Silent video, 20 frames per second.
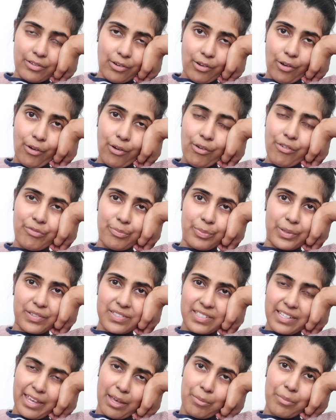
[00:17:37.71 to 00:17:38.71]
off
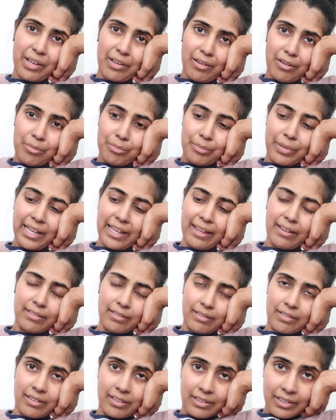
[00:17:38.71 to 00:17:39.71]
because I get my arm back.